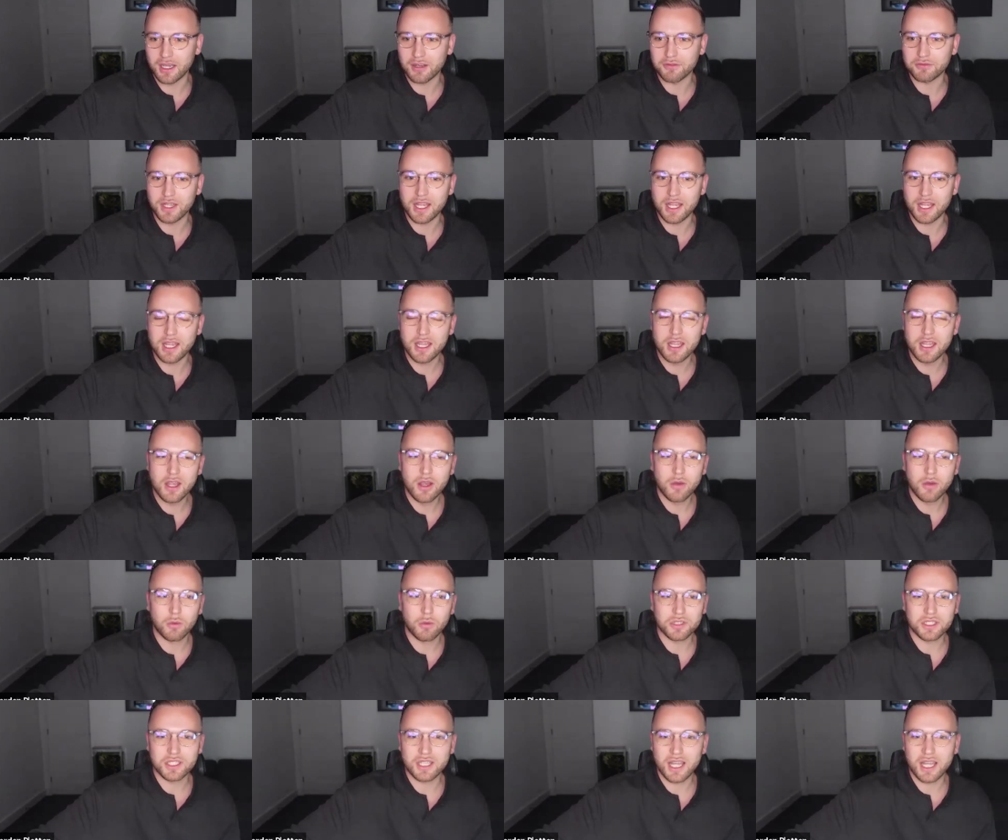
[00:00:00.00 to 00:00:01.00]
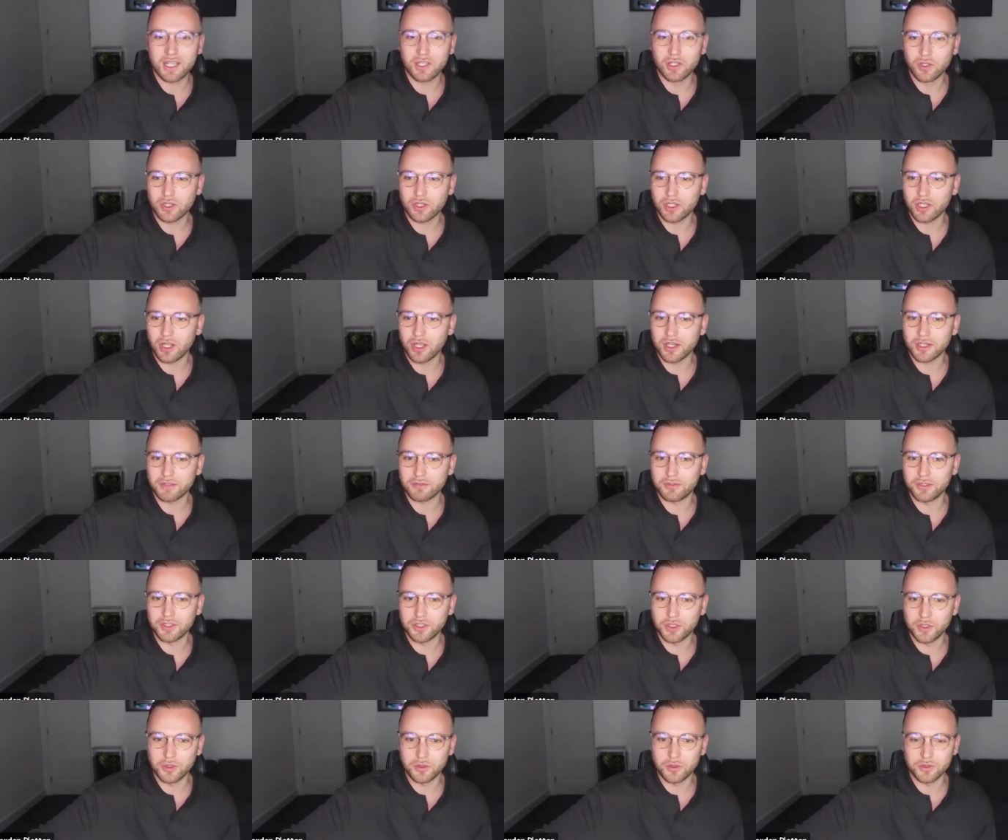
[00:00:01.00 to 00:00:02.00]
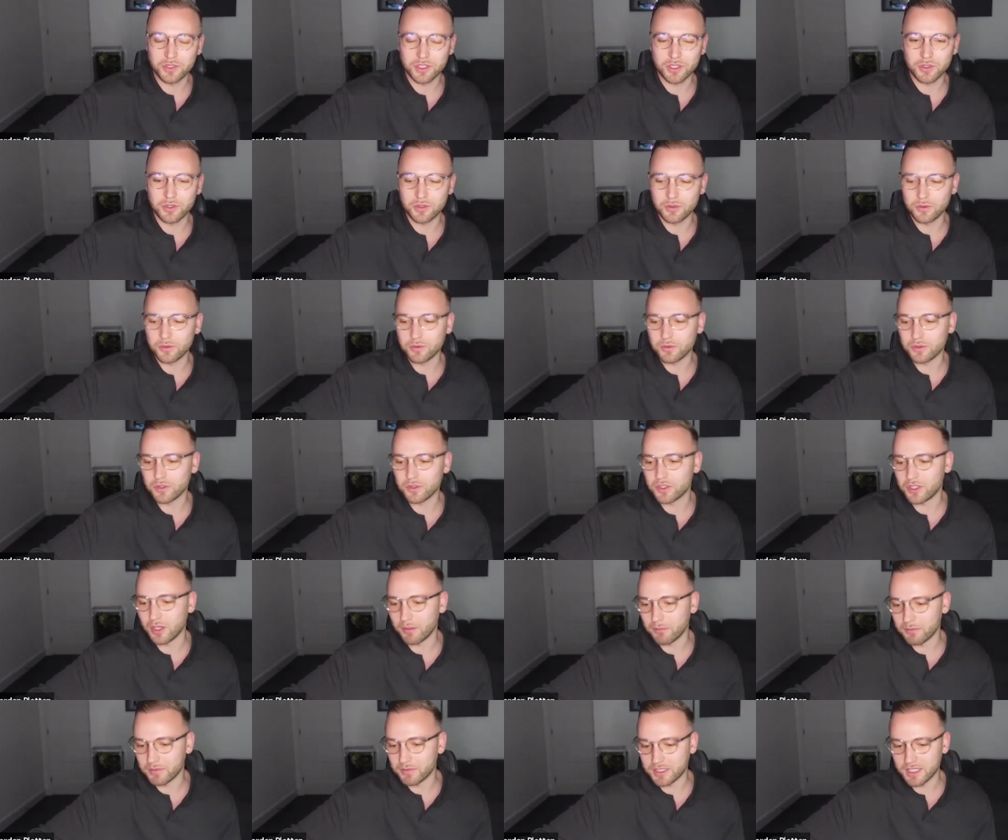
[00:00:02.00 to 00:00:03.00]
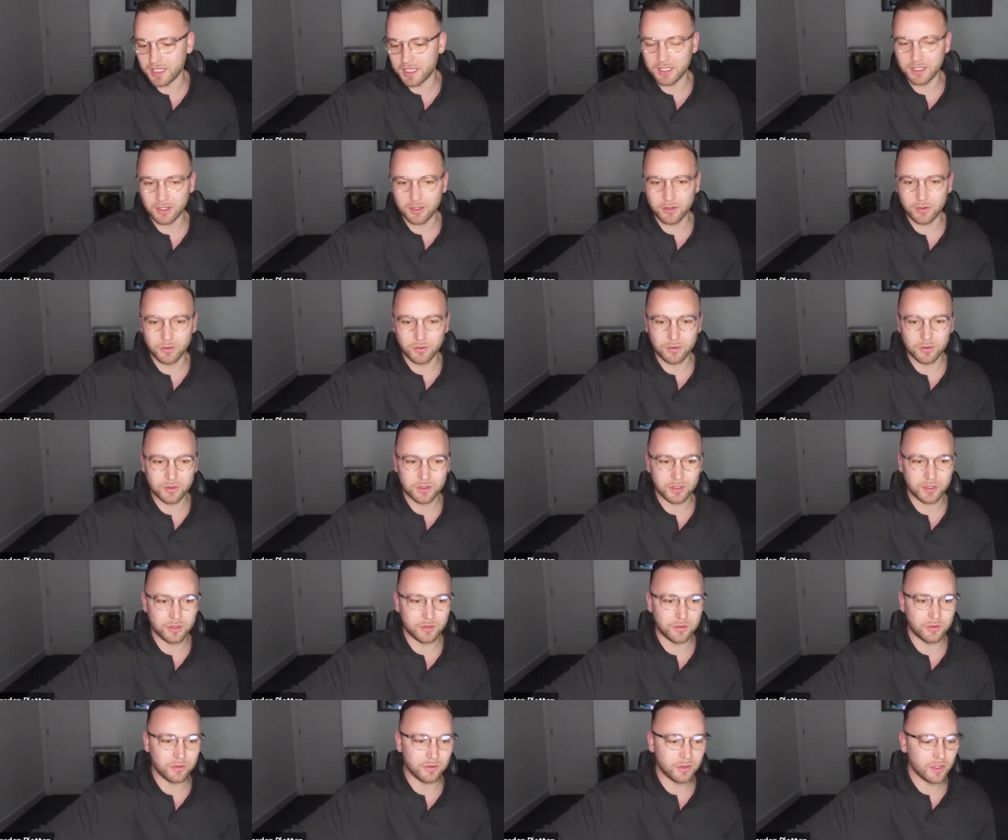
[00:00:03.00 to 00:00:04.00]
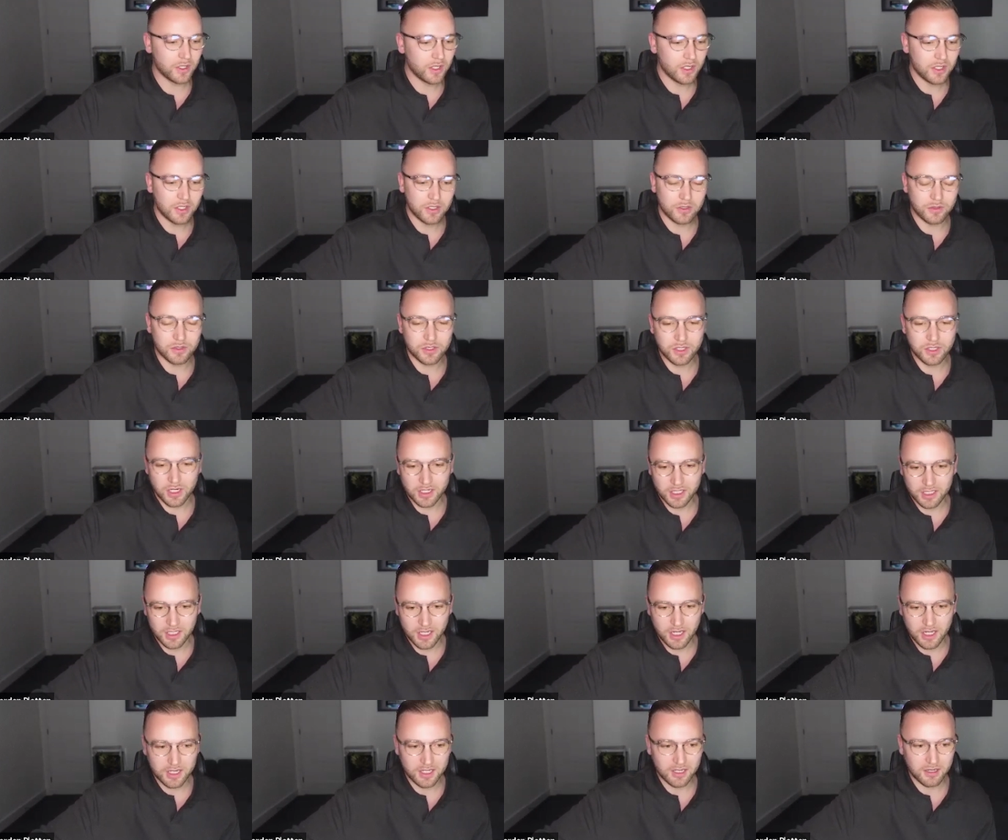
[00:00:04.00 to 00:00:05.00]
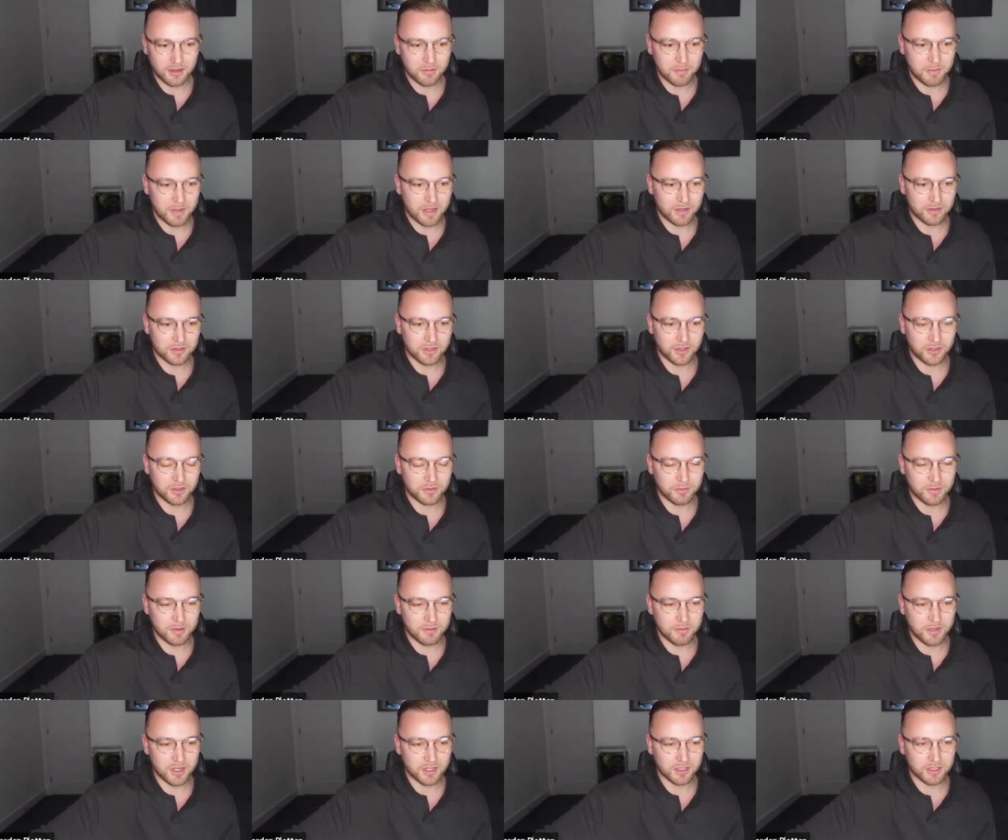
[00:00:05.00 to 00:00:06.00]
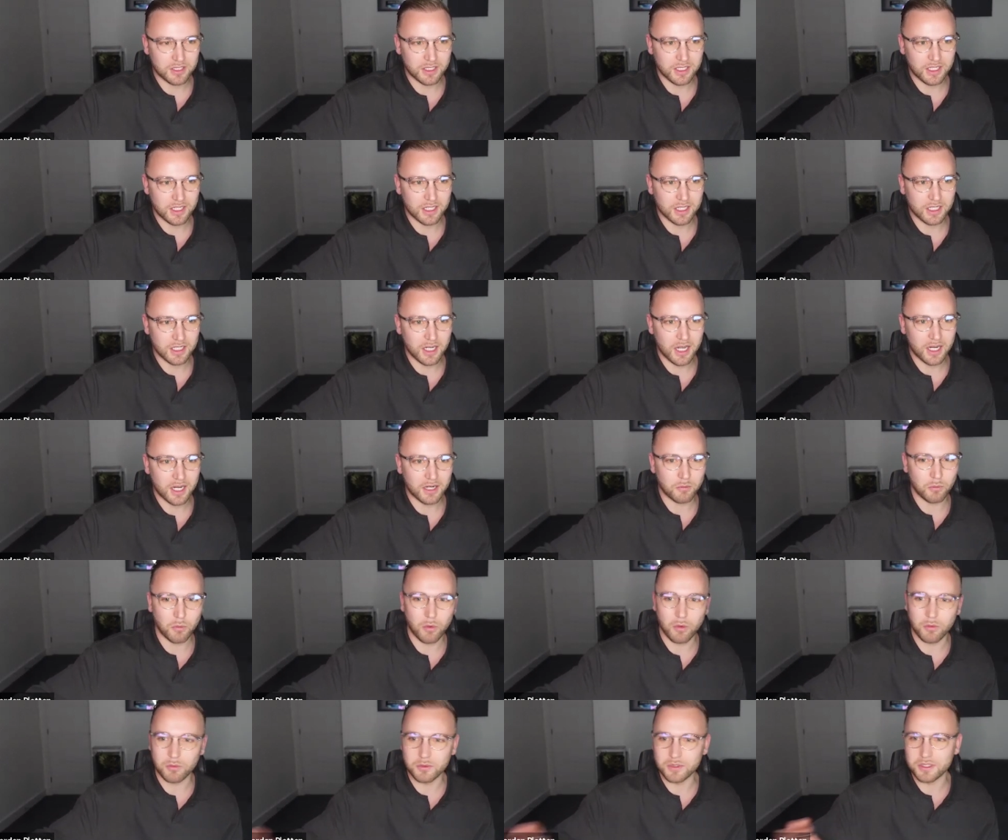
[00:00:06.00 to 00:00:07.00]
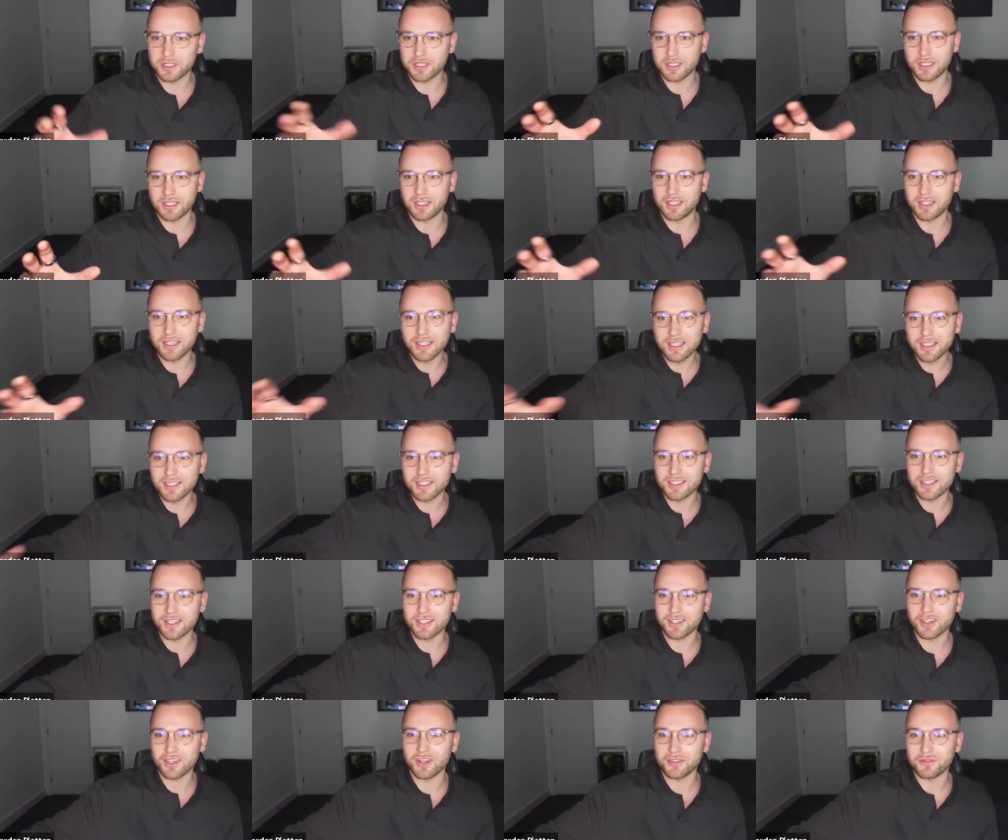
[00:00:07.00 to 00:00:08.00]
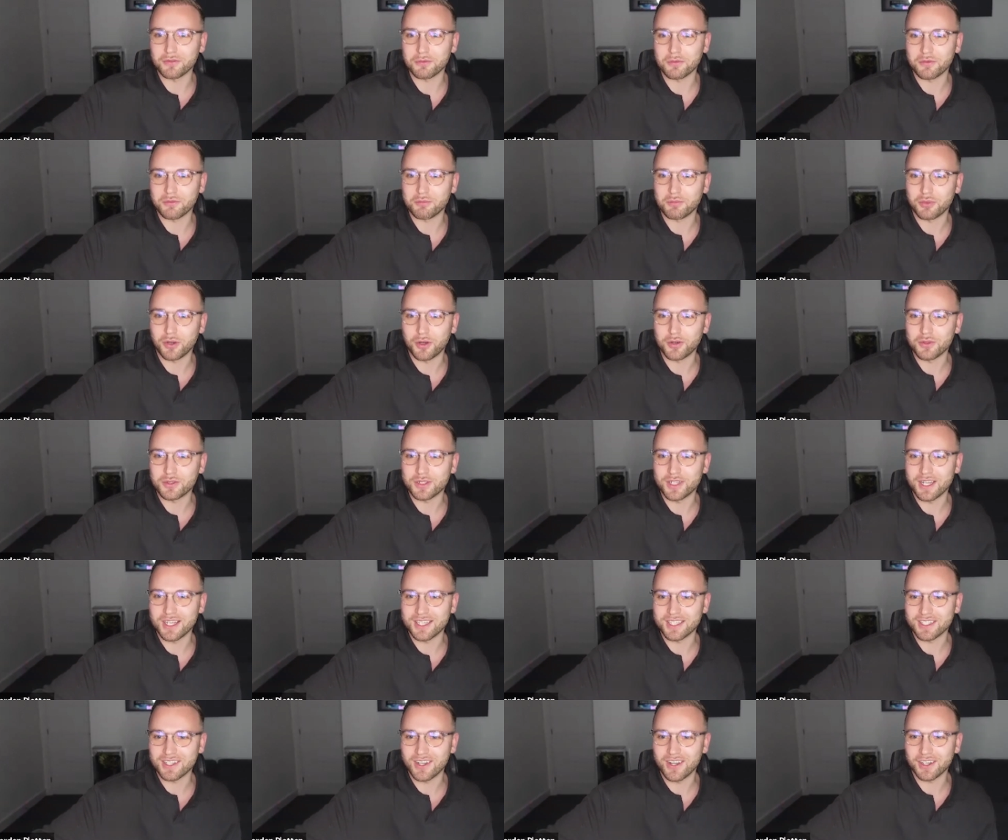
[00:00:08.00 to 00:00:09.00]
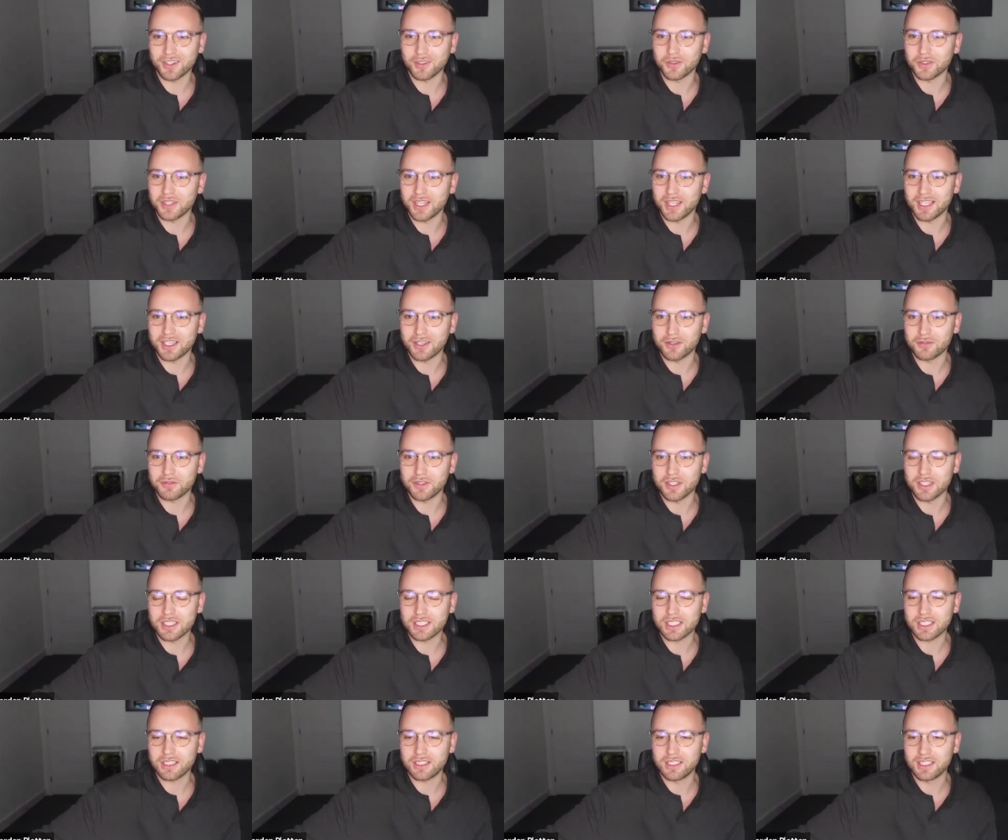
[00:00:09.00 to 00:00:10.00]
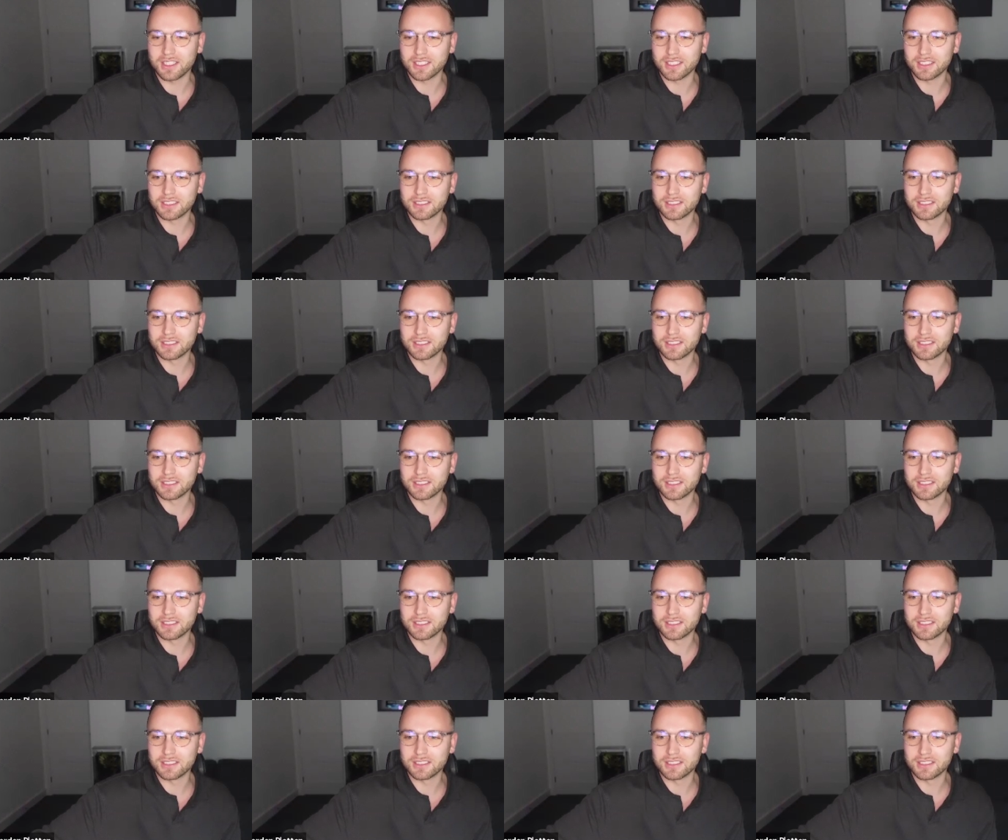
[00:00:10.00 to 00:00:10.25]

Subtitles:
there. What did that look like for you? So you jumped in the course, you started learning about social media marketing. Like, what was the kind of process like on getting your first client?